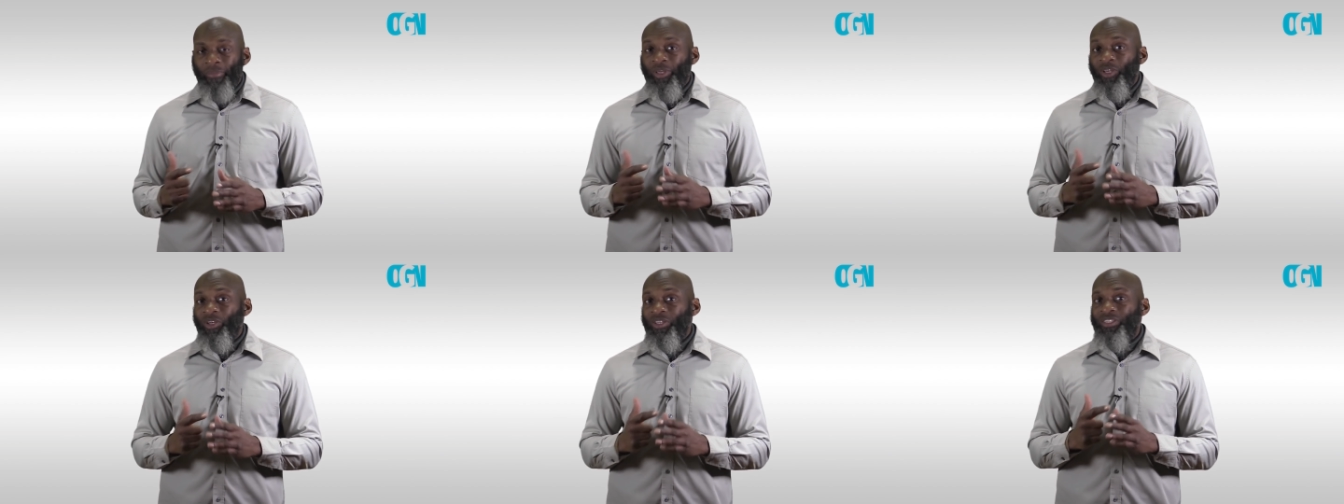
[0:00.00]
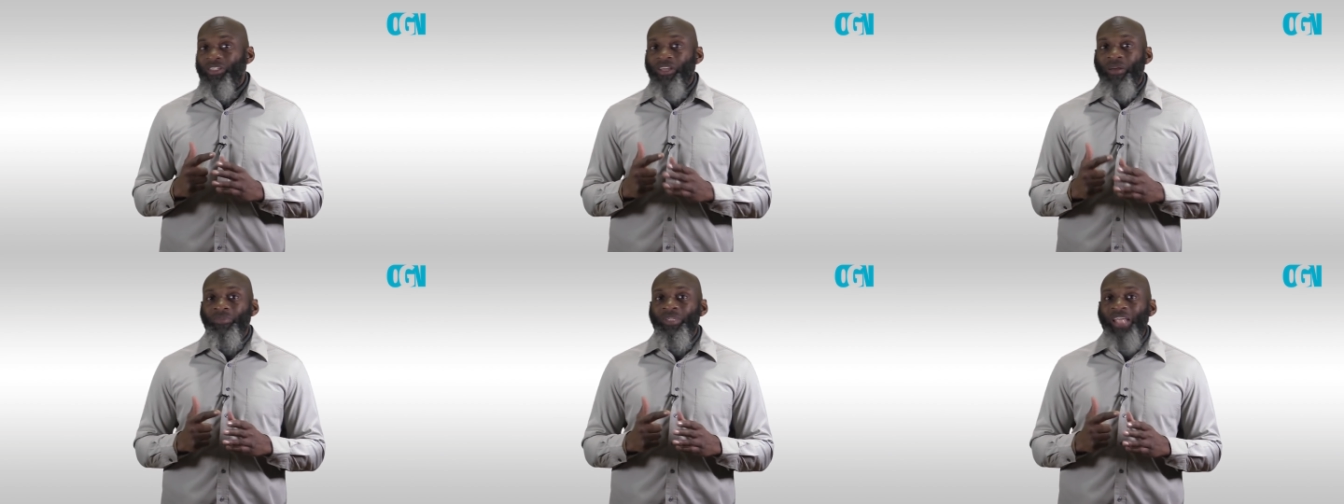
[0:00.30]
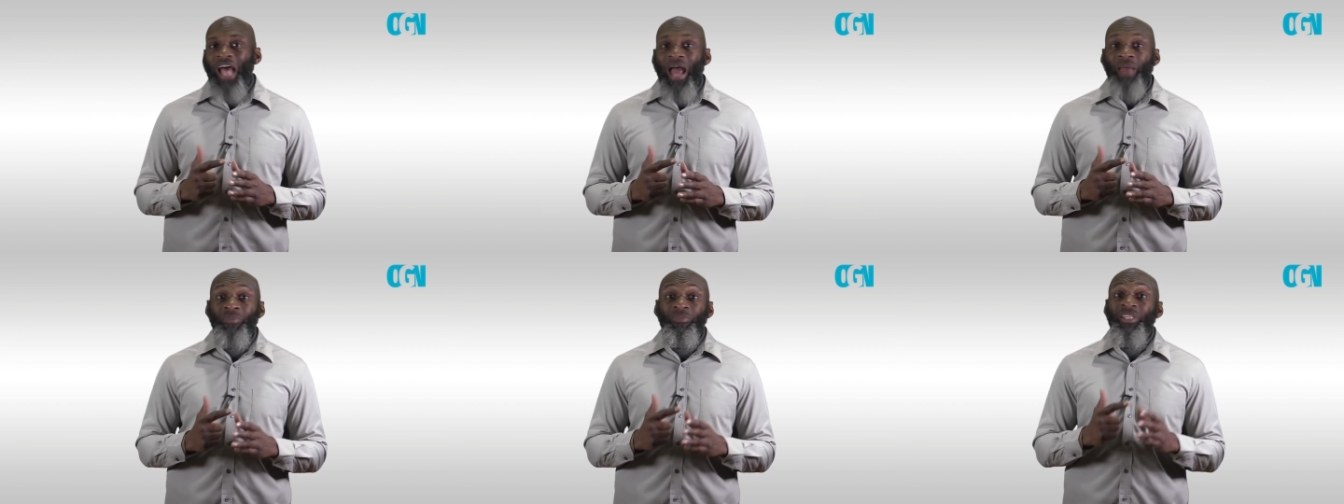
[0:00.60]
because
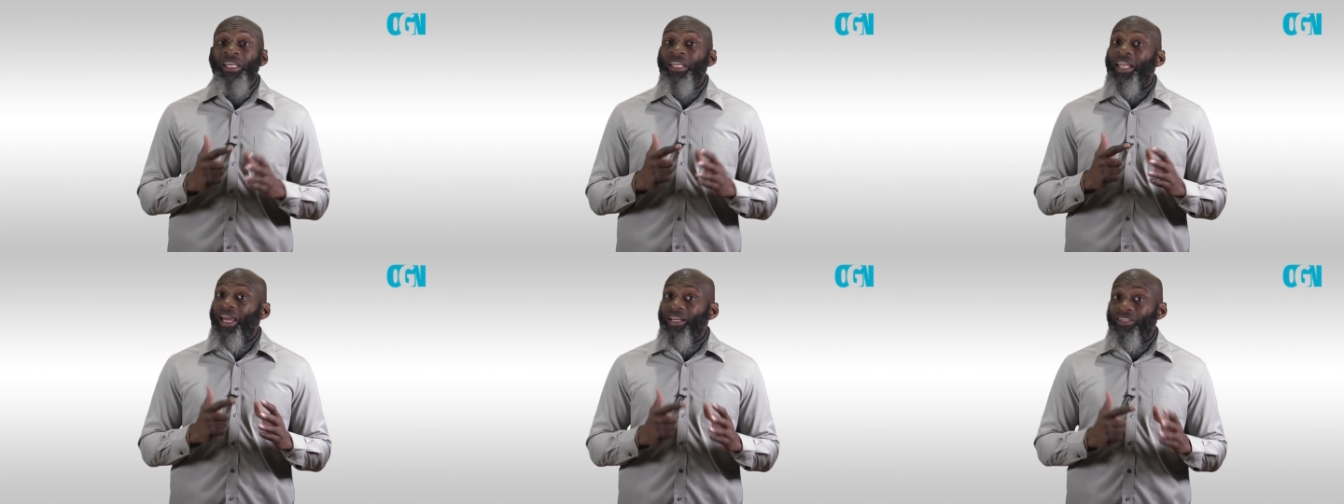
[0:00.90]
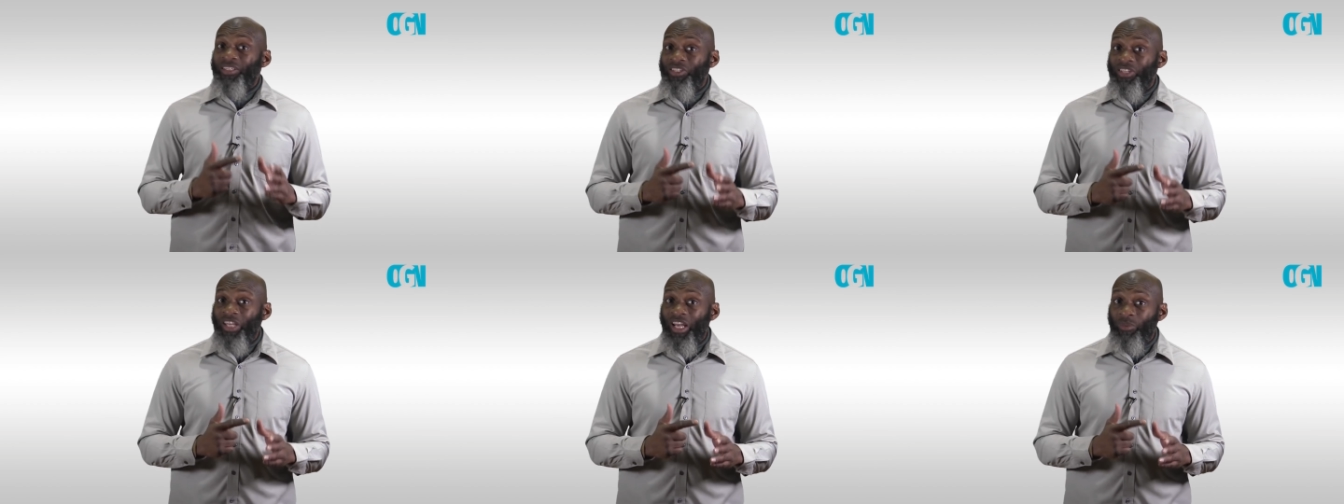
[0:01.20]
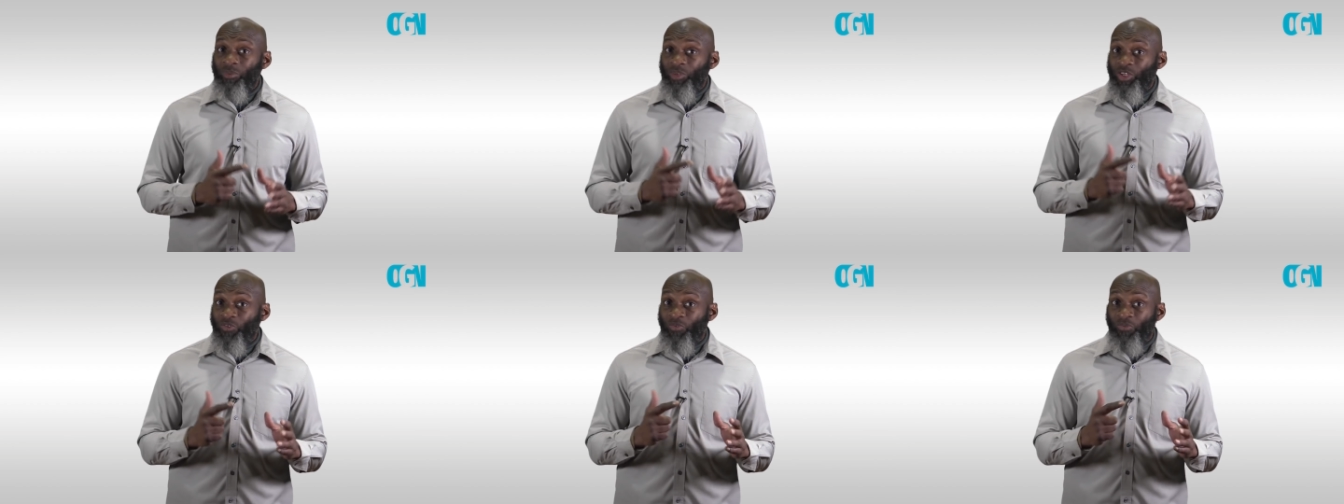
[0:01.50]
sometimes they like to set
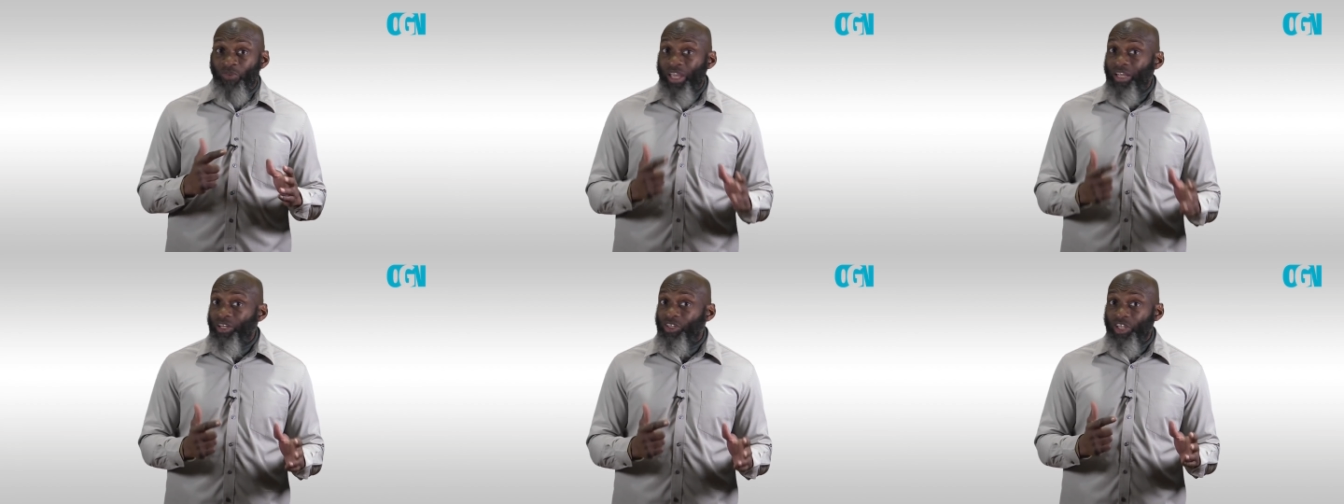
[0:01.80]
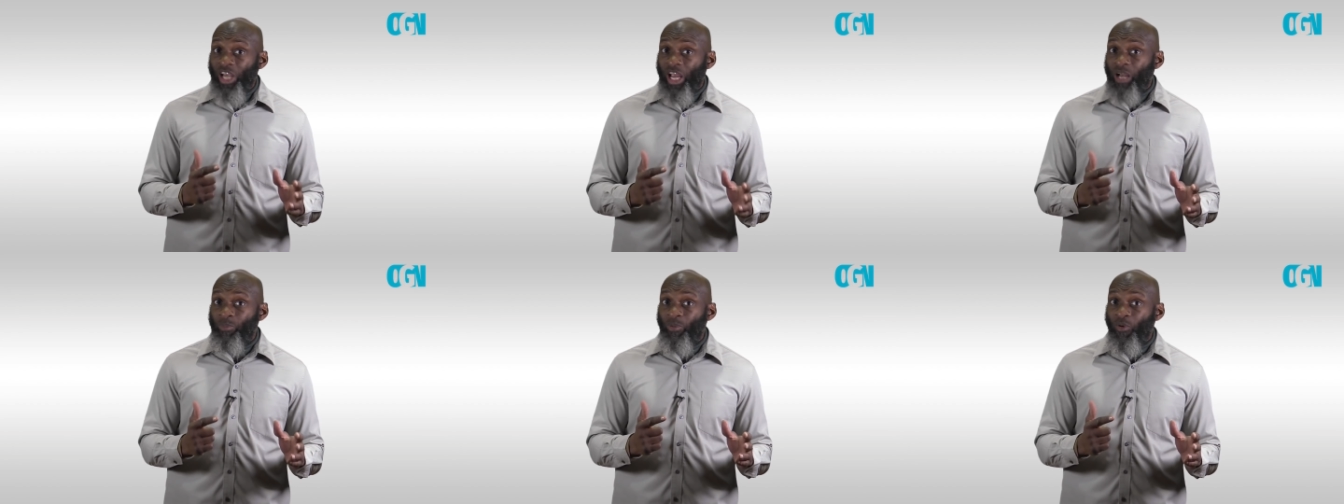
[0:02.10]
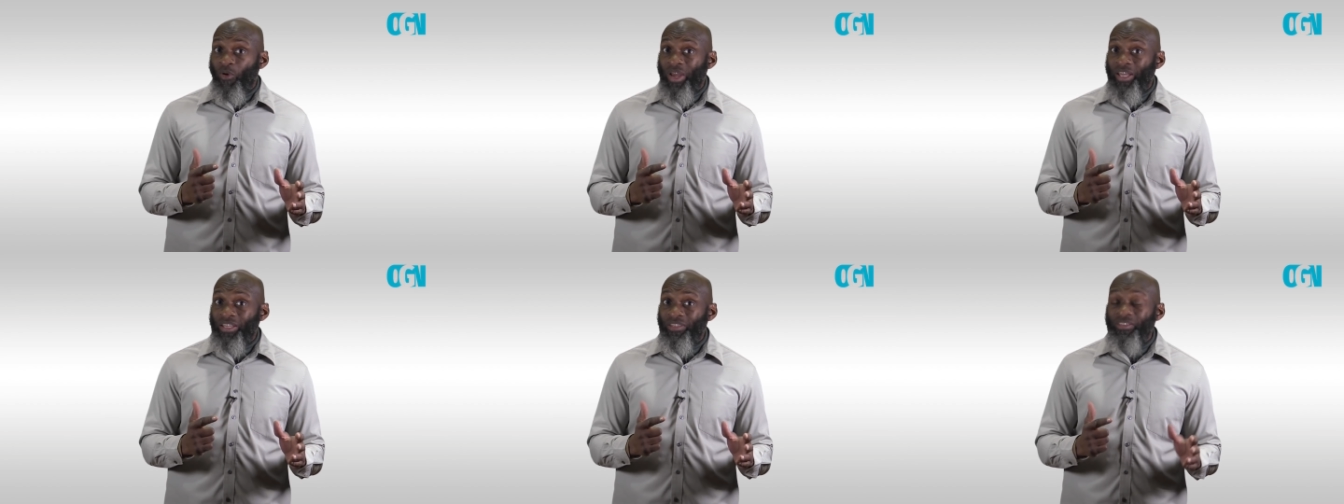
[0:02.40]
up fake
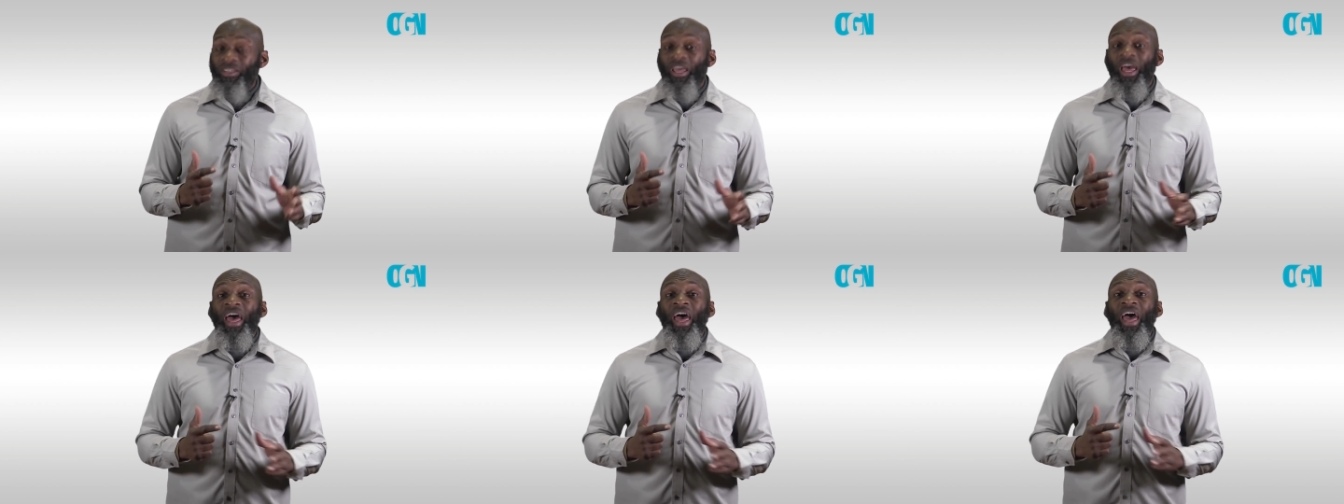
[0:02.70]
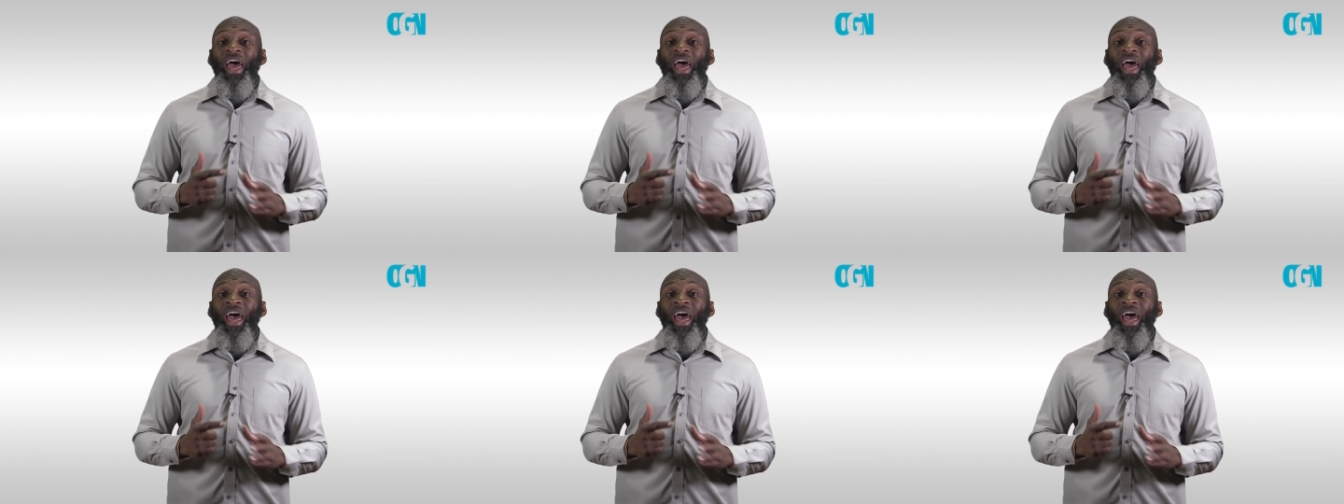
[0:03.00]
checkpoints